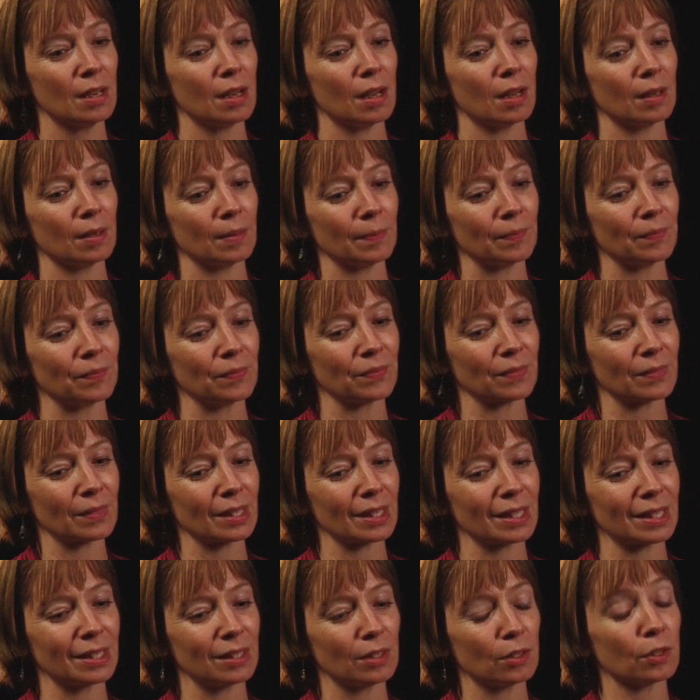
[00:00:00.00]
Um,
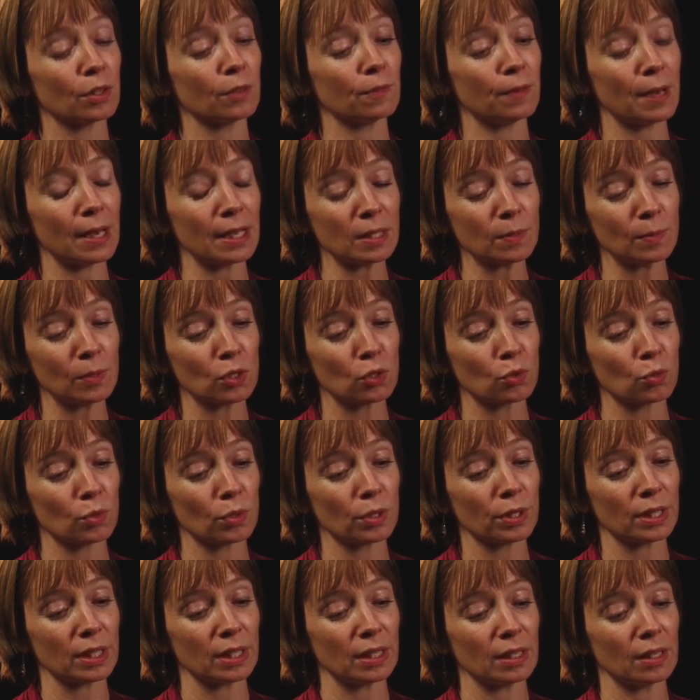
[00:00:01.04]
you know, the vast
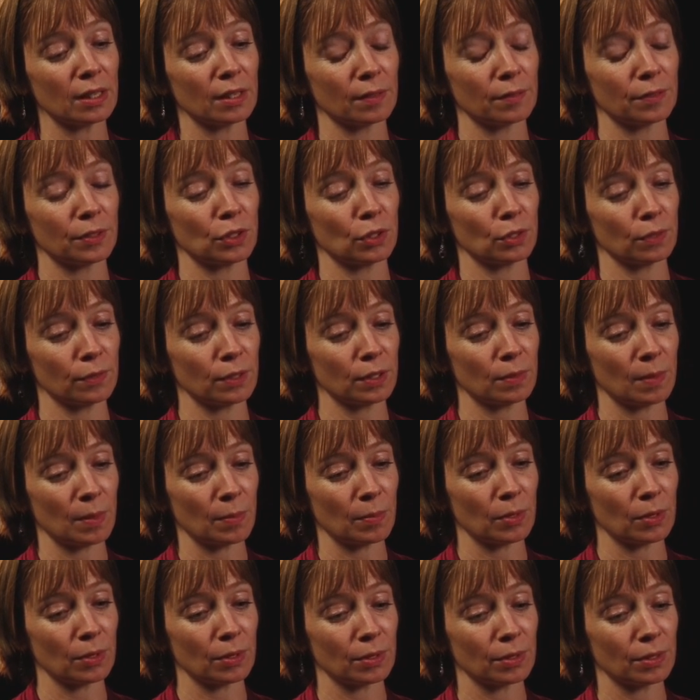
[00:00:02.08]
majority of service
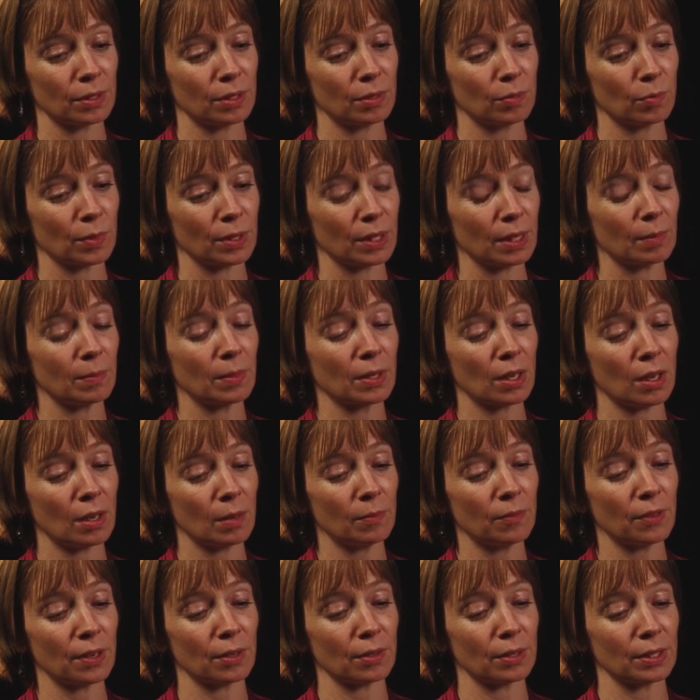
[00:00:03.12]
members, when they
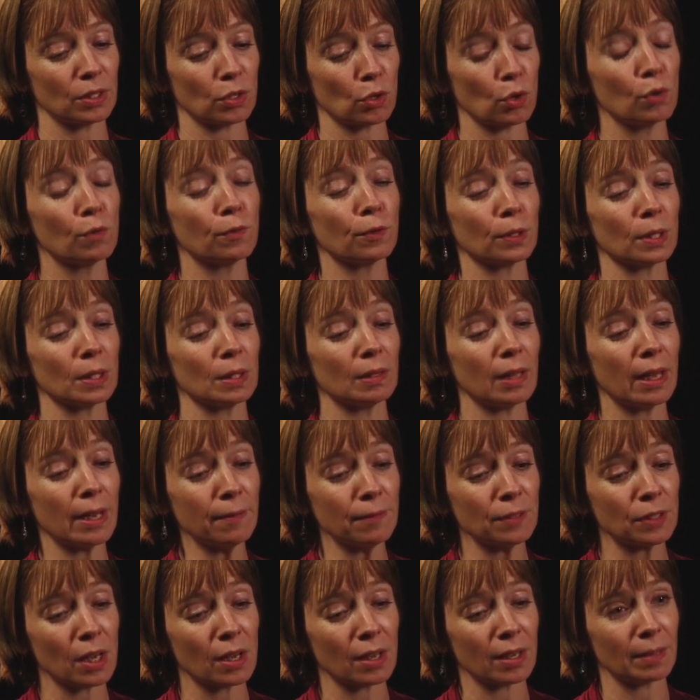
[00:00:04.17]
become veterans over a
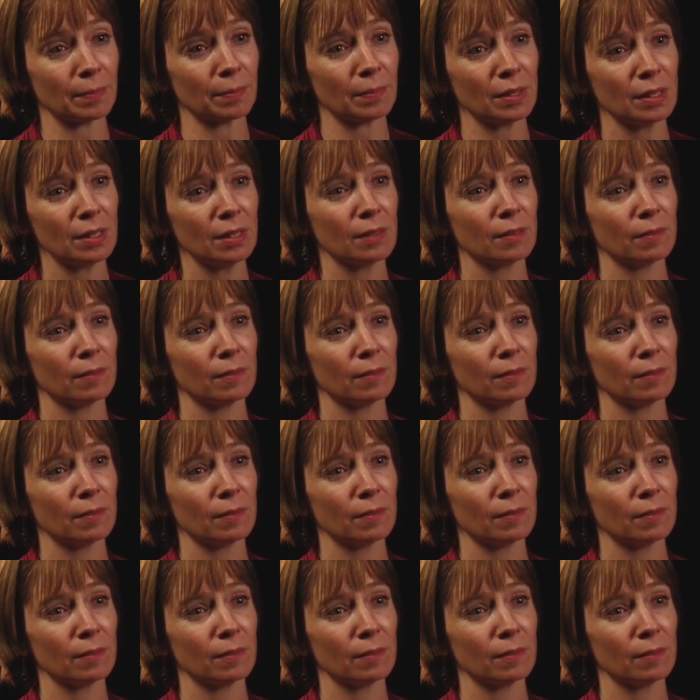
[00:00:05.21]
lifetime,